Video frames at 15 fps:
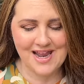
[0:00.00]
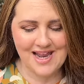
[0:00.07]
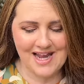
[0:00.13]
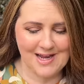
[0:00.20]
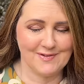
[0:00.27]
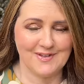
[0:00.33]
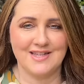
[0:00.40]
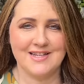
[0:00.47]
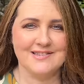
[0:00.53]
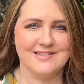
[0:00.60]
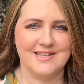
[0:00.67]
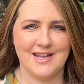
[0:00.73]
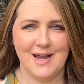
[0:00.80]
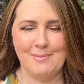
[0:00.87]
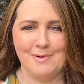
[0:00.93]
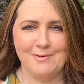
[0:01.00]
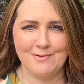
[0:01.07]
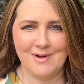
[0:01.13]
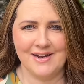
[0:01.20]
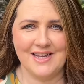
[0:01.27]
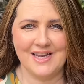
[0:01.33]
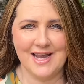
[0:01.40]
everything's set up and
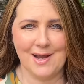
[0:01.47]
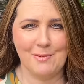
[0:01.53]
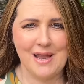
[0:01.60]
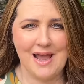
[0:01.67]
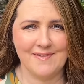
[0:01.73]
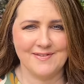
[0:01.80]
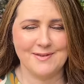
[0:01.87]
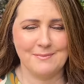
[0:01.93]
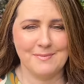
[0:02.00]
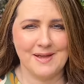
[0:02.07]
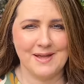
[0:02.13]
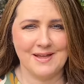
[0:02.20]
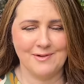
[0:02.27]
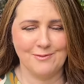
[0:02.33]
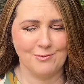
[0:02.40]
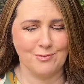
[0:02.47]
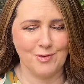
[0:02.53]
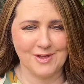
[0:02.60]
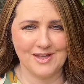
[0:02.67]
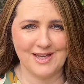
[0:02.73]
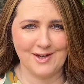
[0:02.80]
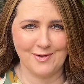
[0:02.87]
running, and we have some
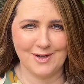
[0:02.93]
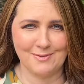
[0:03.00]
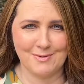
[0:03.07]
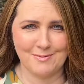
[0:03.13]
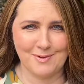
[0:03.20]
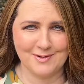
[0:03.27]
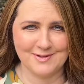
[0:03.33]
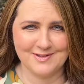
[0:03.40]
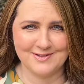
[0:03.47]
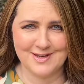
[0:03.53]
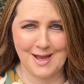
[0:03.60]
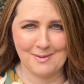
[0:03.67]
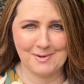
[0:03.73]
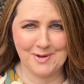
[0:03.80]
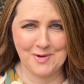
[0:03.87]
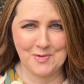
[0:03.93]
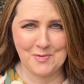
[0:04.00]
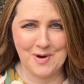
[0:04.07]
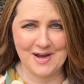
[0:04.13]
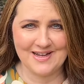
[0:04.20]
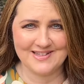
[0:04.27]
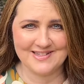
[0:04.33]
really incredible boxes coming your
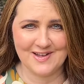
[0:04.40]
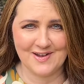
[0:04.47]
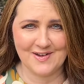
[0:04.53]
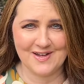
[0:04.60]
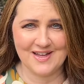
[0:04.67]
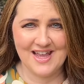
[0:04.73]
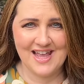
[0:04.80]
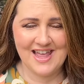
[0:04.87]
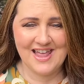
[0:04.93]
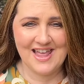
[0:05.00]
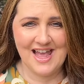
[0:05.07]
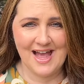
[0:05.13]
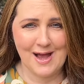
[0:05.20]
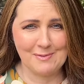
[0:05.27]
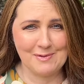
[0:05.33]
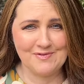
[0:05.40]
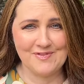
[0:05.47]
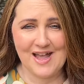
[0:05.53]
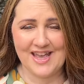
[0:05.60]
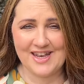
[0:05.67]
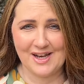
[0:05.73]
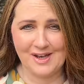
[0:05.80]
way. So we've
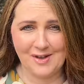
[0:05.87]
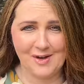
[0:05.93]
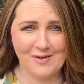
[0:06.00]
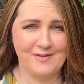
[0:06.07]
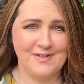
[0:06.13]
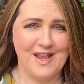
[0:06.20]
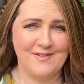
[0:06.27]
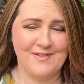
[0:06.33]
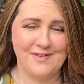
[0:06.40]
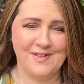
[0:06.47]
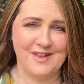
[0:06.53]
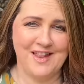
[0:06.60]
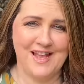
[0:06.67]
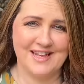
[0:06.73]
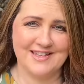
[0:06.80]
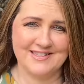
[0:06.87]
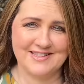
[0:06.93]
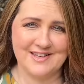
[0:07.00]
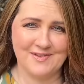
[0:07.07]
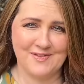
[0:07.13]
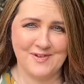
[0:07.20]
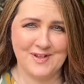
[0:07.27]
had a lot of love on the
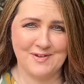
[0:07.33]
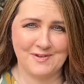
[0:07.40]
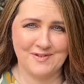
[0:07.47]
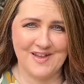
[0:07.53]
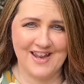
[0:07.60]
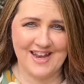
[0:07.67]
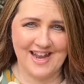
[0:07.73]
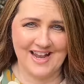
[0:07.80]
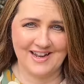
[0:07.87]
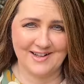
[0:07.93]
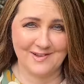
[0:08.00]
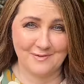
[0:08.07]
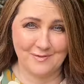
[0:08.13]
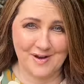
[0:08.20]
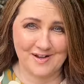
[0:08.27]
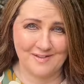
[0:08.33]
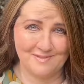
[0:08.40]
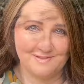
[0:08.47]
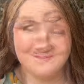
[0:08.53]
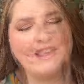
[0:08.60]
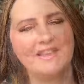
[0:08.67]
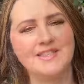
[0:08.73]
last few that we've had out as
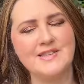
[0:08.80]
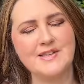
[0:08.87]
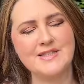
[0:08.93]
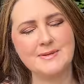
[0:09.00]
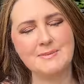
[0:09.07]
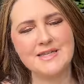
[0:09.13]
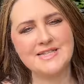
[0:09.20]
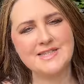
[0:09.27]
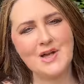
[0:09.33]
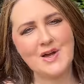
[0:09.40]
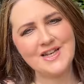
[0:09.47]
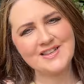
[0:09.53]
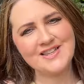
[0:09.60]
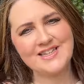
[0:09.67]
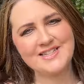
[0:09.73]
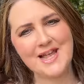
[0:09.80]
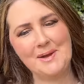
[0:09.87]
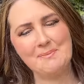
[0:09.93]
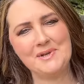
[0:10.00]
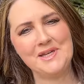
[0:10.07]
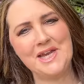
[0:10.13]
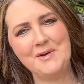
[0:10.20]
well. So some exciting things
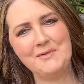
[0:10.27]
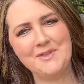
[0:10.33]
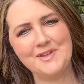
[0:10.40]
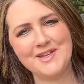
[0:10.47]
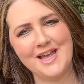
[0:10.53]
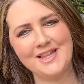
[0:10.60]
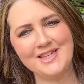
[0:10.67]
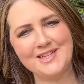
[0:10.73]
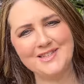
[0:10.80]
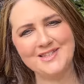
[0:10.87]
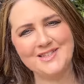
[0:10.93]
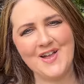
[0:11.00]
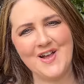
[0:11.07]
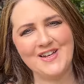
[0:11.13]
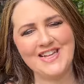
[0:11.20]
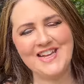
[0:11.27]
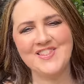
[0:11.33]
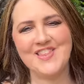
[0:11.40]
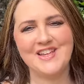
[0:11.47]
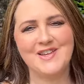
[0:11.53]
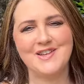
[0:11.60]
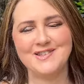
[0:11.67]
happening here at the Dahlia Society.
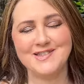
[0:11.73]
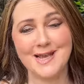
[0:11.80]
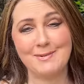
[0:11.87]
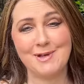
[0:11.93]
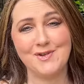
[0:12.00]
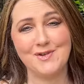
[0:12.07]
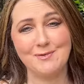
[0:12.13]
Thank you so much for